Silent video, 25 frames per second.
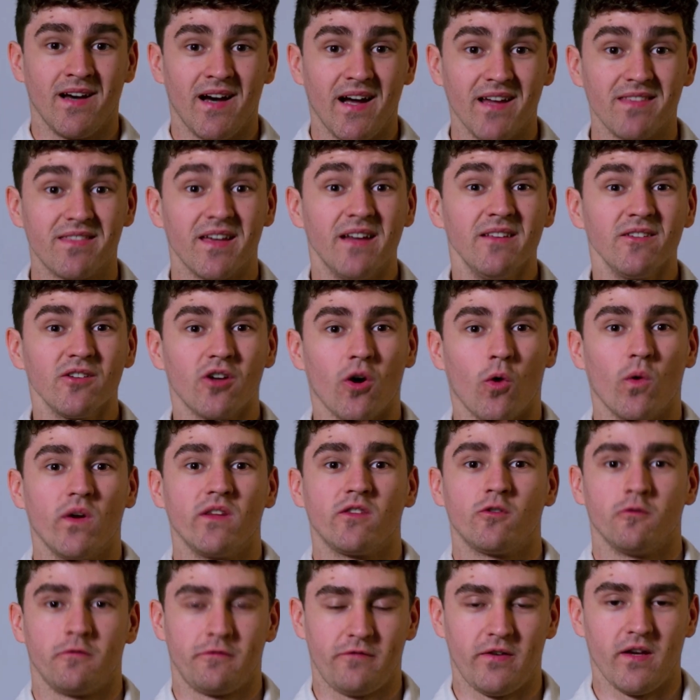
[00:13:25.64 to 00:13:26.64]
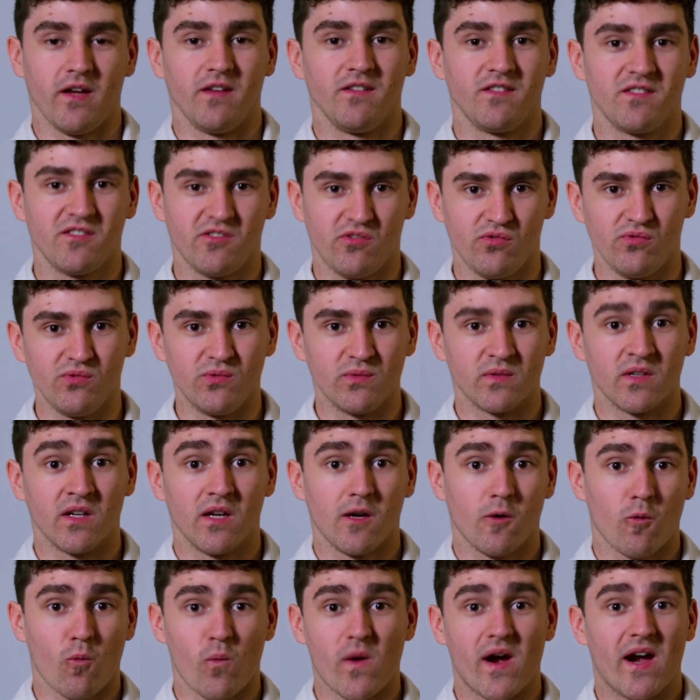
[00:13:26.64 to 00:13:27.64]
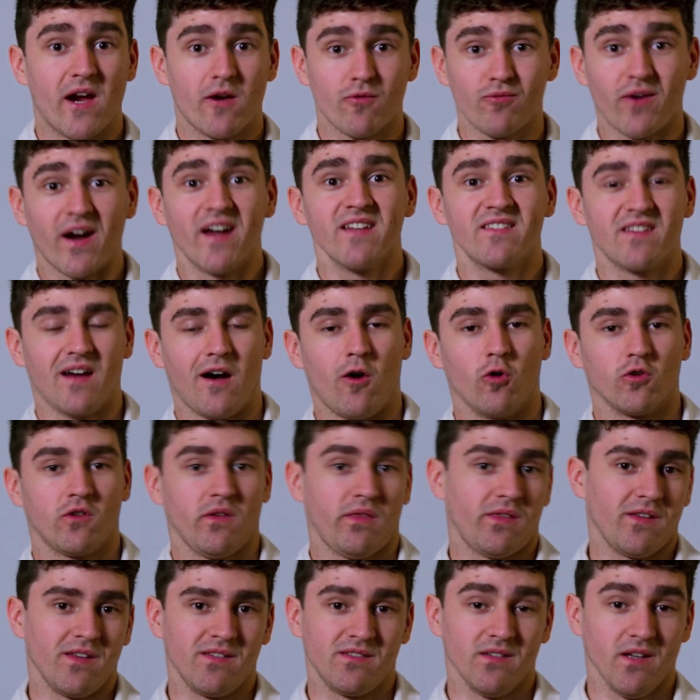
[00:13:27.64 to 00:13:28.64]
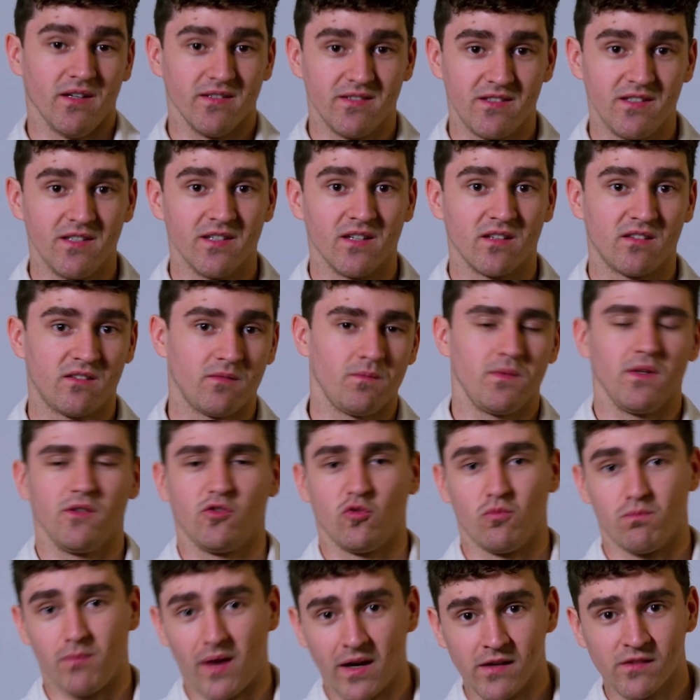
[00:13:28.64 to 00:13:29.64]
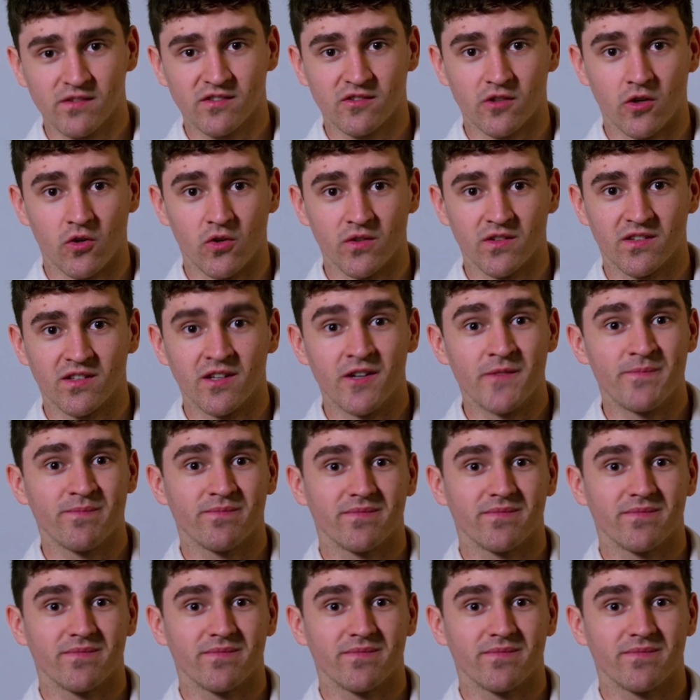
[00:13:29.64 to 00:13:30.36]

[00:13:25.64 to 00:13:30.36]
I then go into phase two, where I write out these ideas into milestones